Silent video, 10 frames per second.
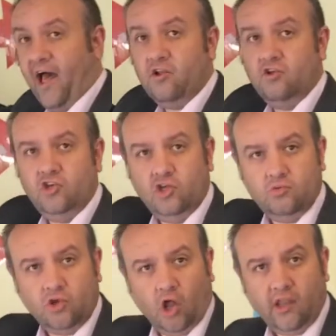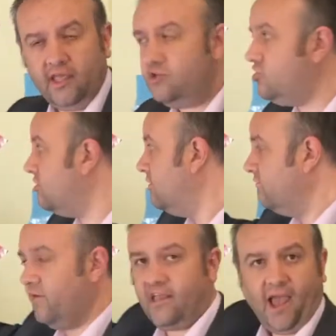that new knowledge,
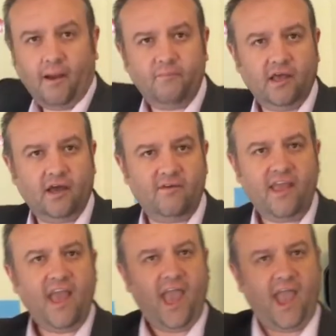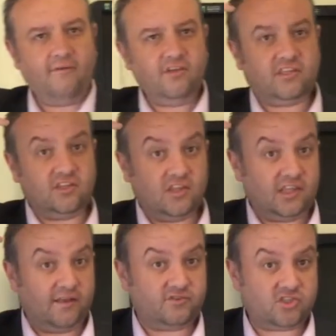vocabulary, everything
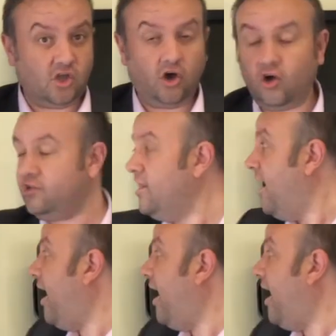that they've stored,